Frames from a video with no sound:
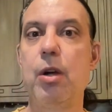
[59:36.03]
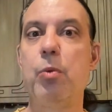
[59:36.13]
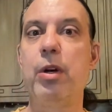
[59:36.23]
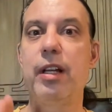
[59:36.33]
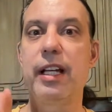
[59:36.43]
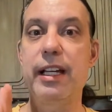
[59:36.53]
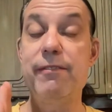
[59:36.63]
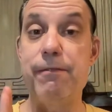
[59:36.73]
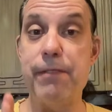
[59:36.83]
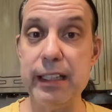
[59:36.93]
will
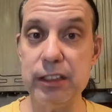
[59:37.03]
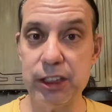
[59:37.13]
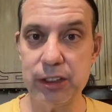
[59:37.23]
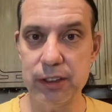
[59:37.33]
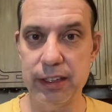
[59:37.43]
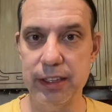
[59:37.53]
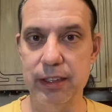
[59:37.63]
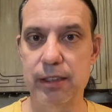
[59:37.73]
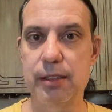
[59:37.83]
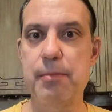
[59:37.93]
eventually
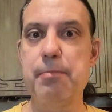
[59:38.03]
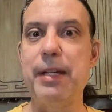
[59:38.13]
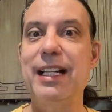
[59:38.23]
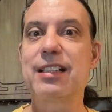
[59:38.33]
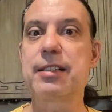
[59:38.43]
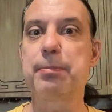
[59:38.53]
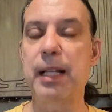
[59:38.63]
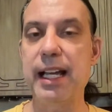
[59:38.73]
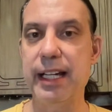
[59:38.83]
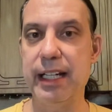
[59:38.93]
be
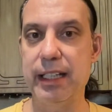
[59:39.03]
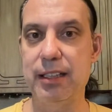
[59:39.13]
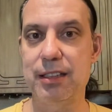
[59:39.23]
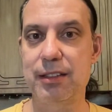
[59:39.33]
explained